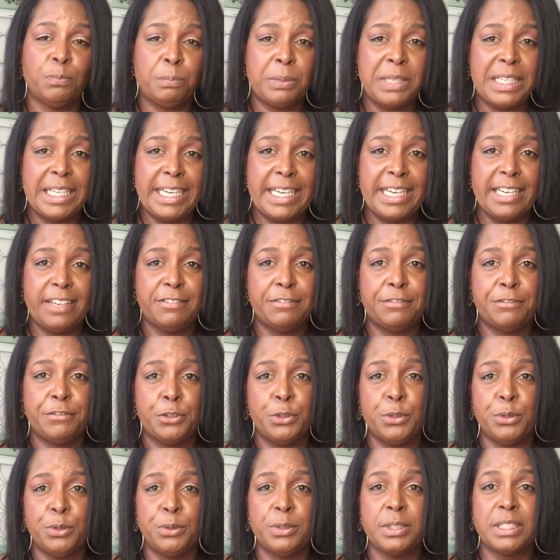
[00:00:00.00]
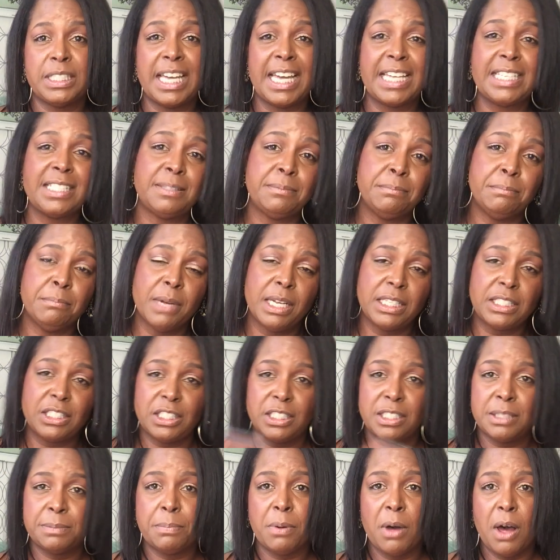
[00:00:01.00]
plant foods as much
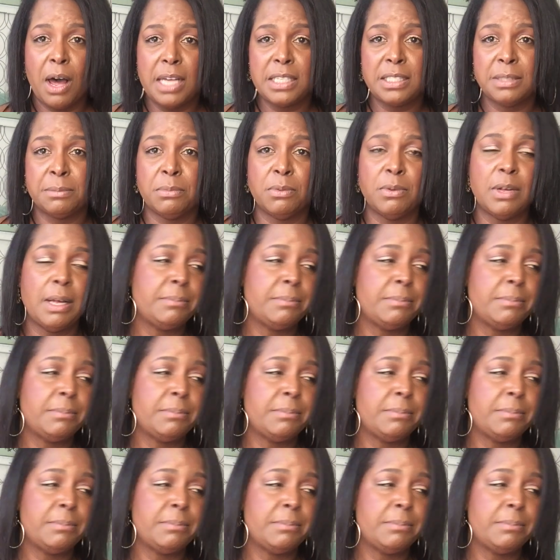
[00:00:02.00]
as possible.